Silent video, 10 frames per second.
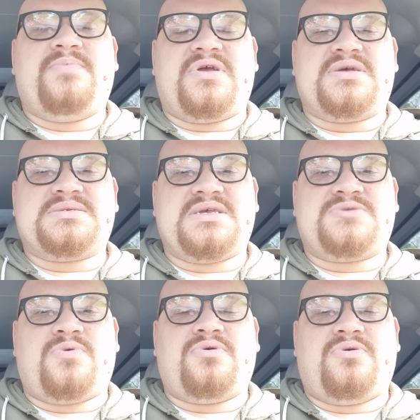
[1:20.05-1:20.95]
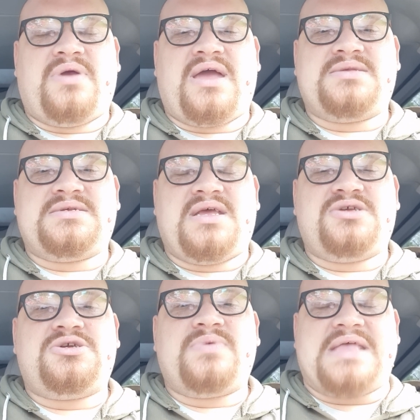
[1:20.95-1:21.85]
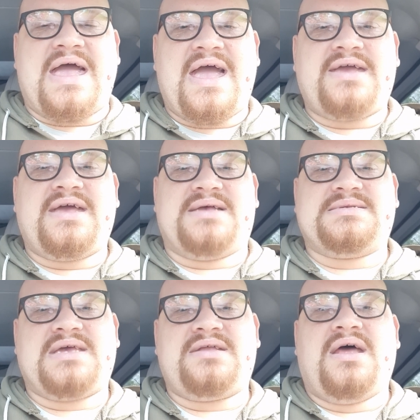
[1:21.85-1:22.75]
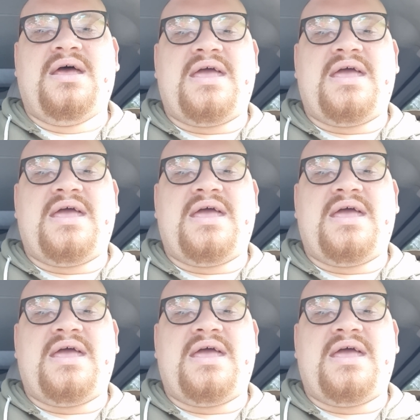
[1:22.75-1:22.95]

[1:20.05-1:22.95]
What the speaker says: because this will create an issue with the head gasket.